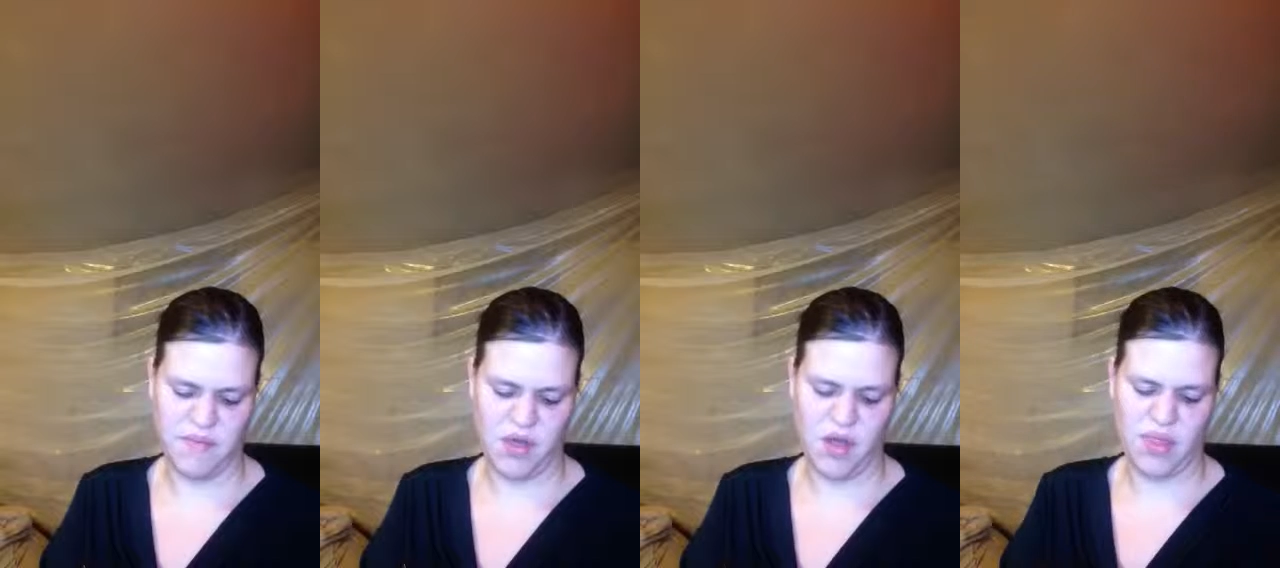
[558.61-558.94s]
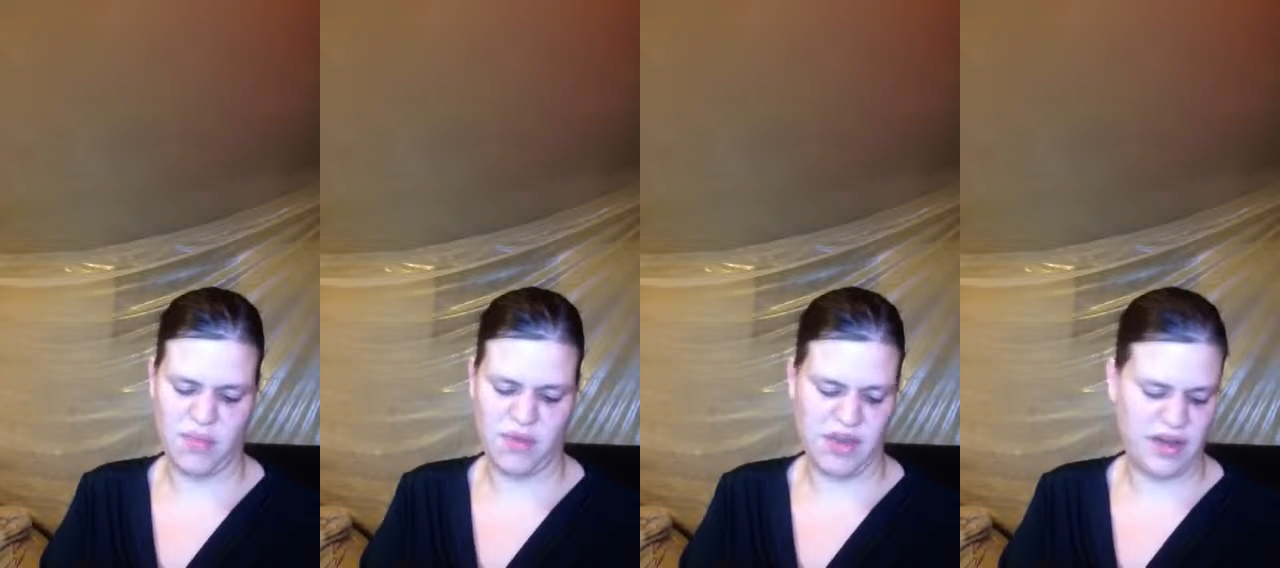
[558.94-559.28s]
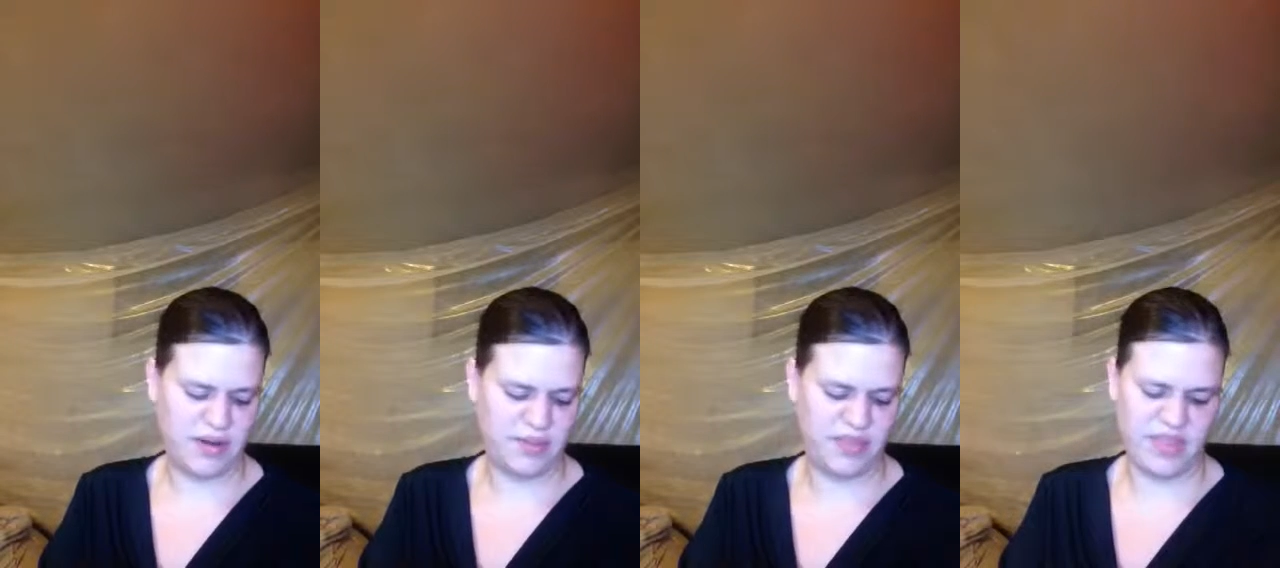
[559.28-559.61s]
on the
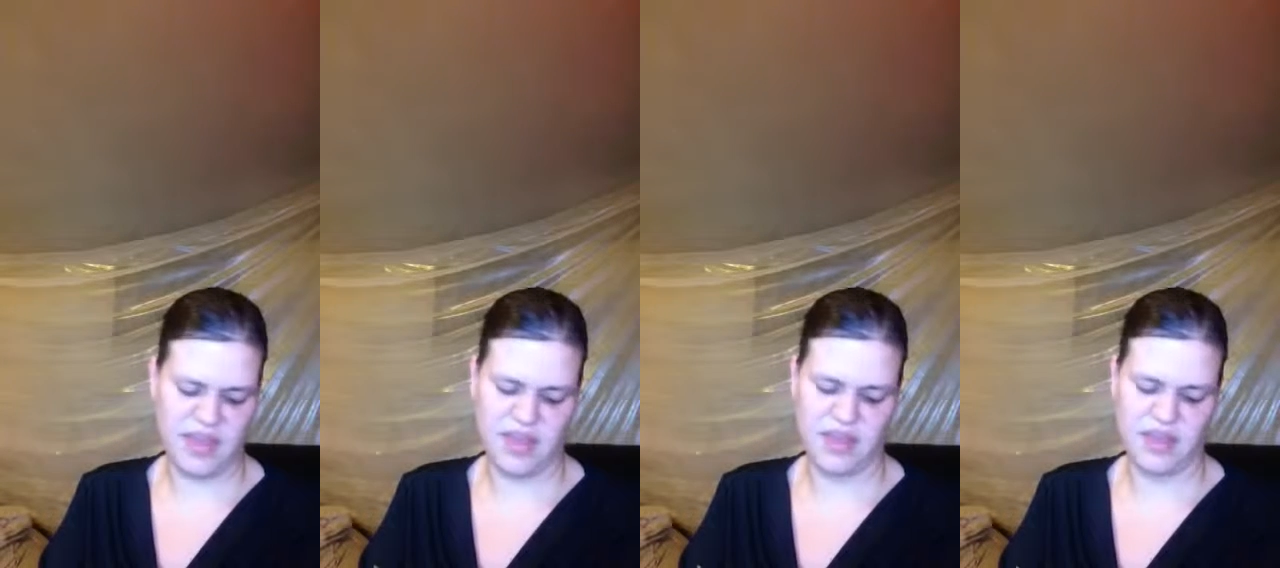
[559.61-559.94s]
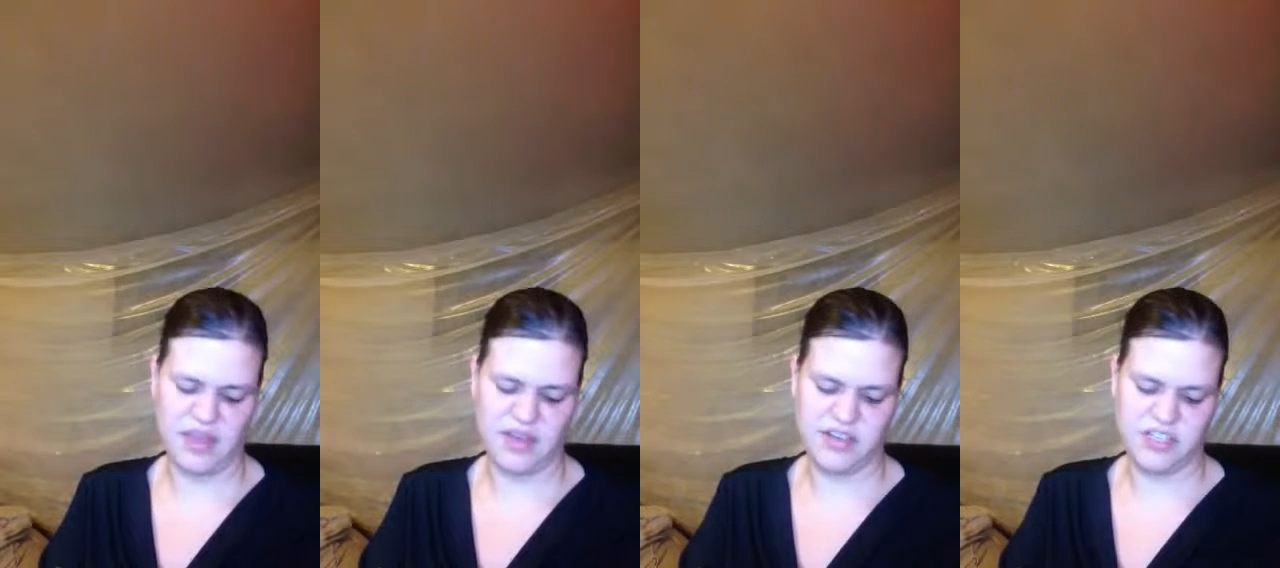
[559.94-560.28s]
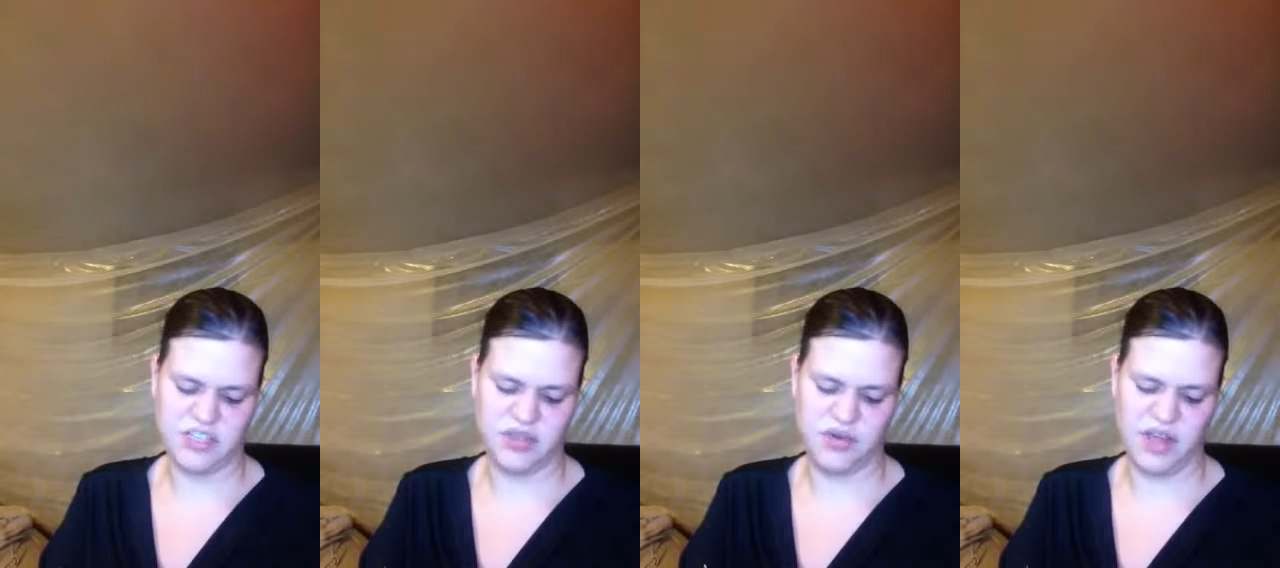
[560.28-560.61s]
bottom thing and
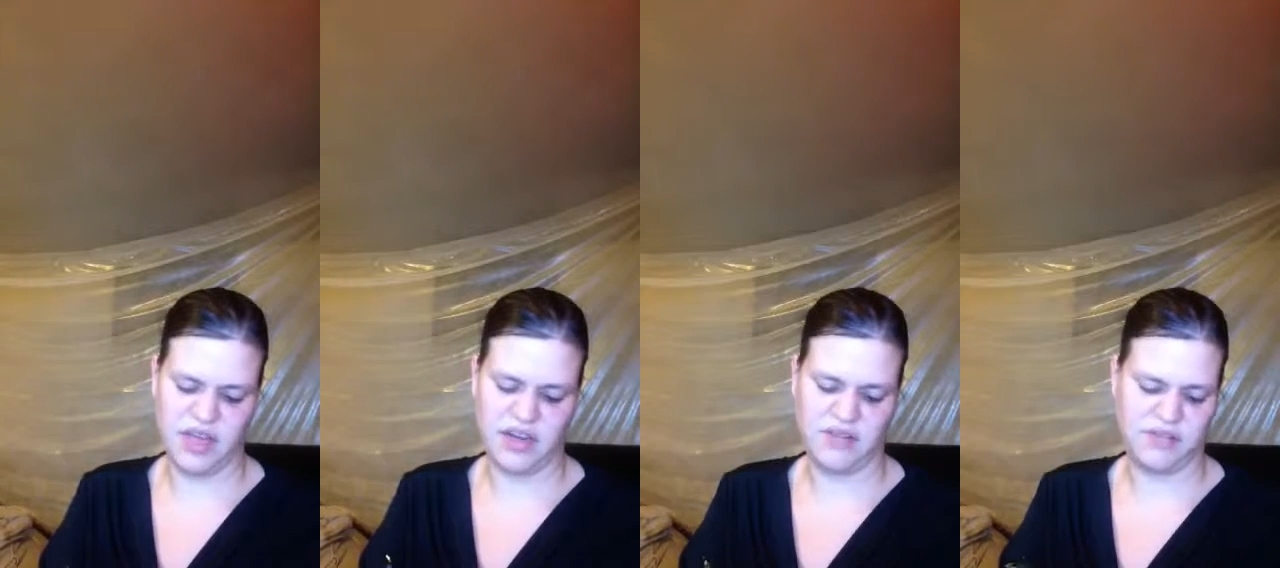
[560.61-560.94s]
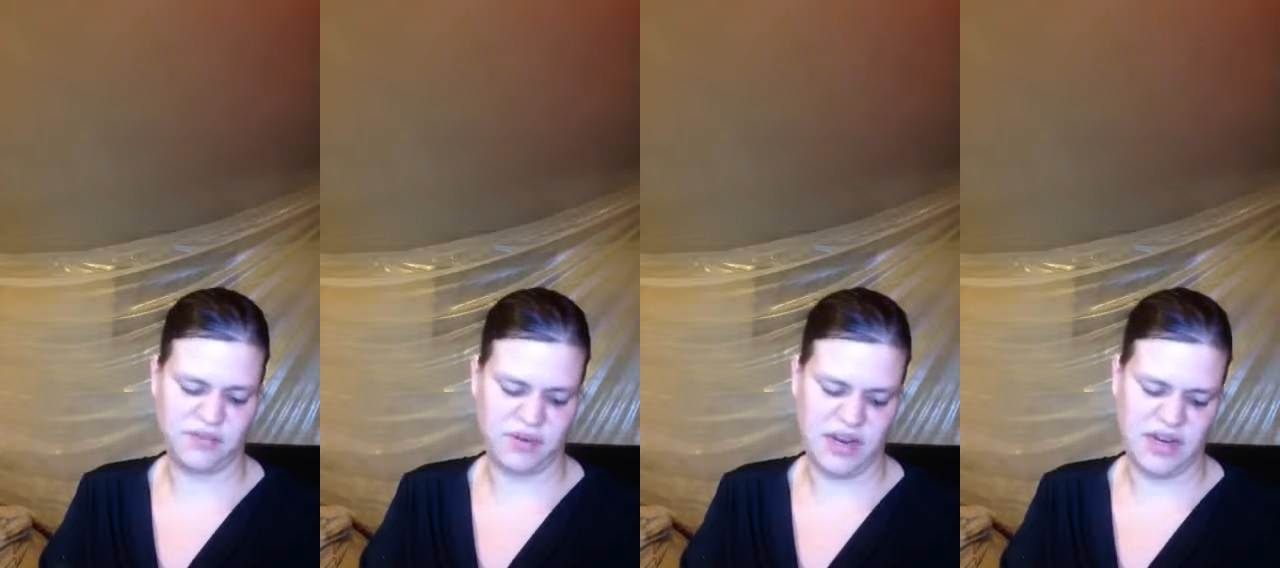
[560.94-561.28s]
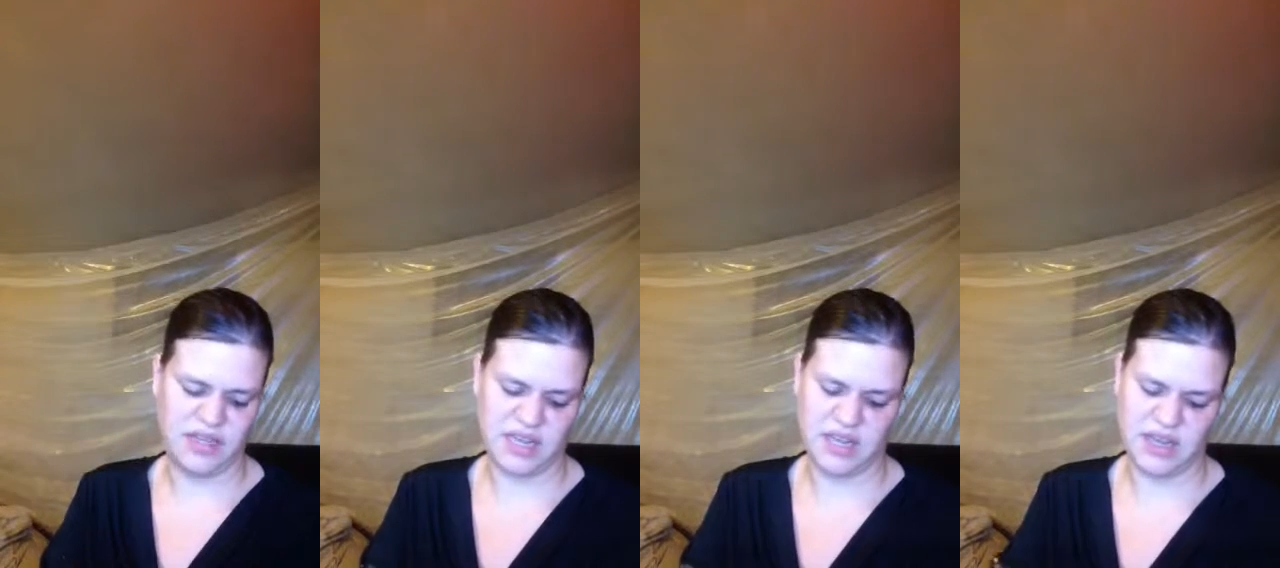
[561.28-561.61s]
just do negative
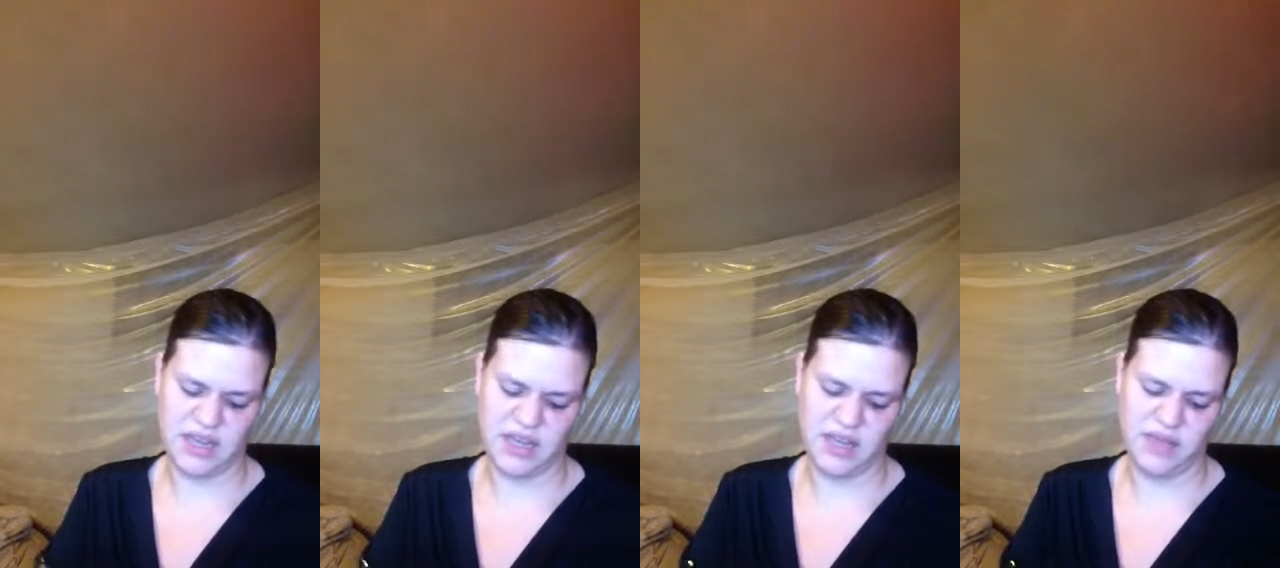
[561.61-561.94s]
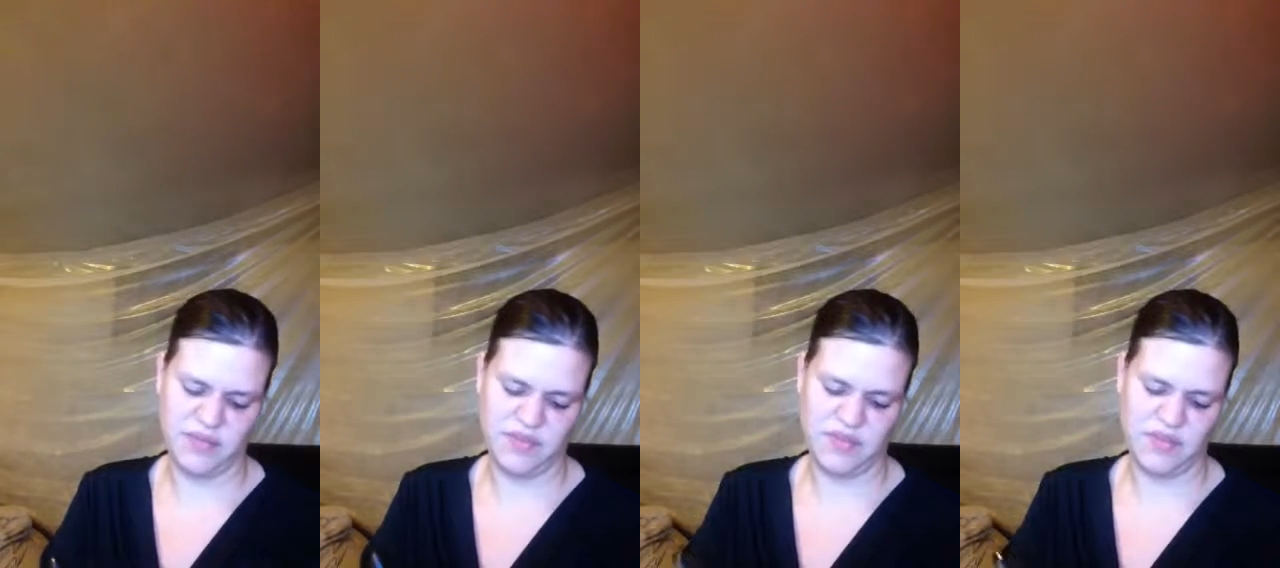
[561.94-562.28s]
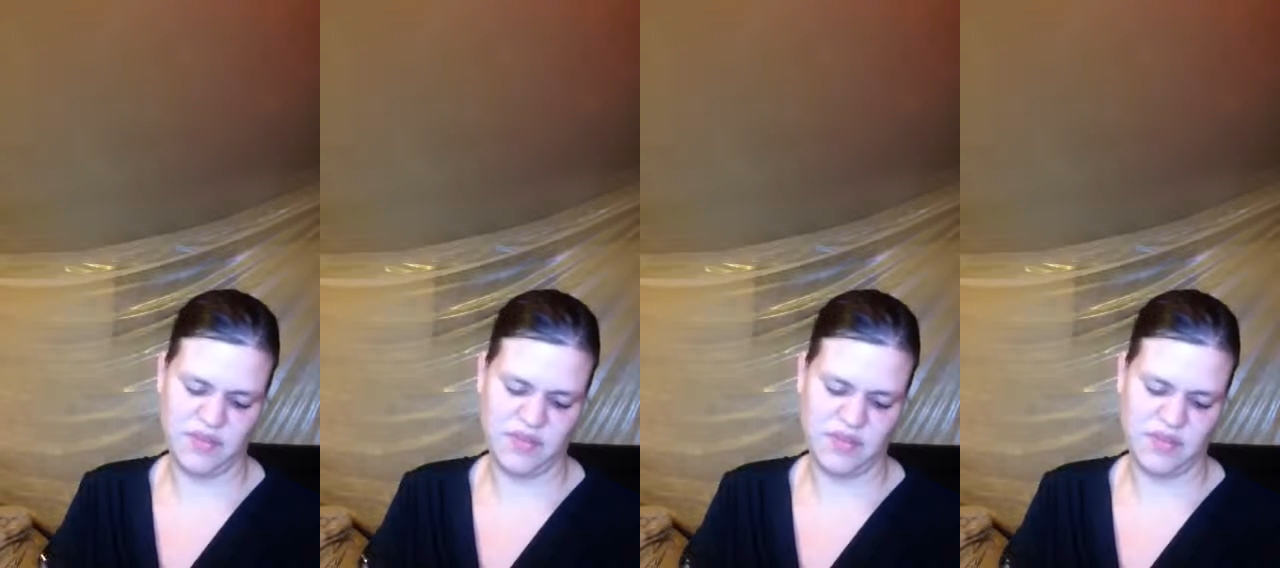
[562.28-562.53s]
3 times